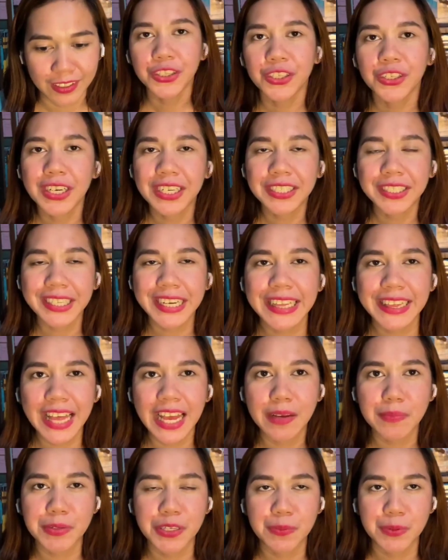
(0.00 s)
There are 3
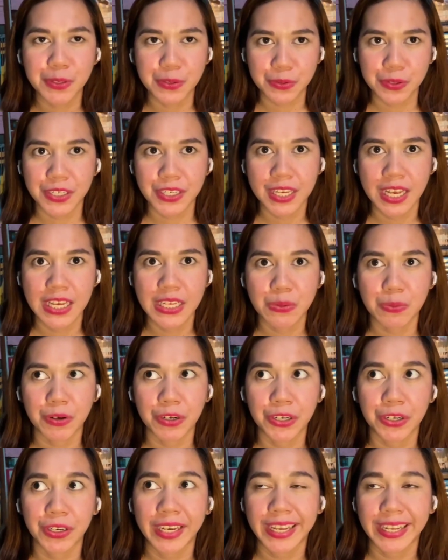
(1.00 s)
types of sources where
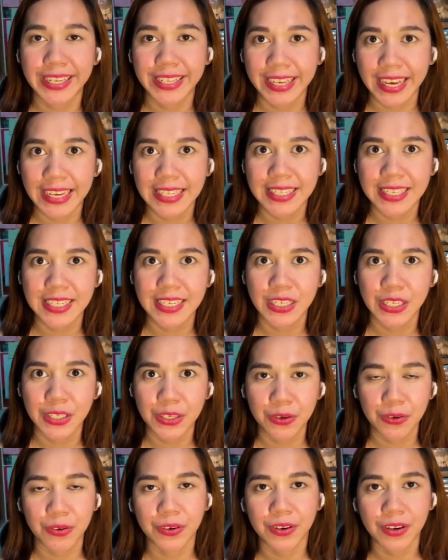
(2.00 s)
you can get
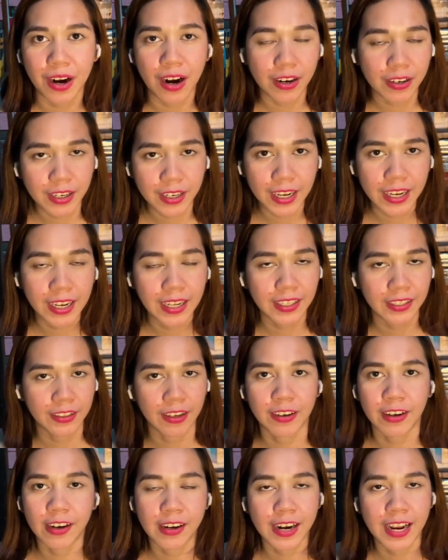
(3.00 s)
your RRL and
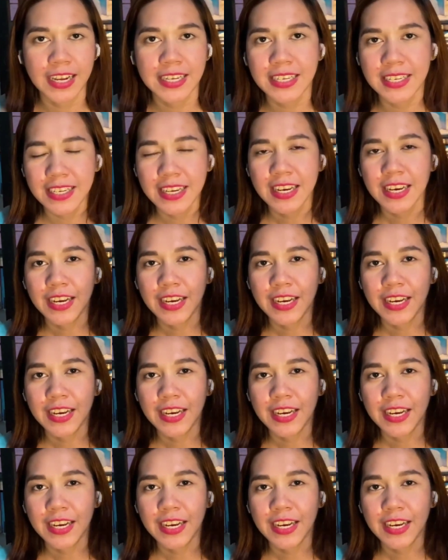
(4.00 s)
RRS.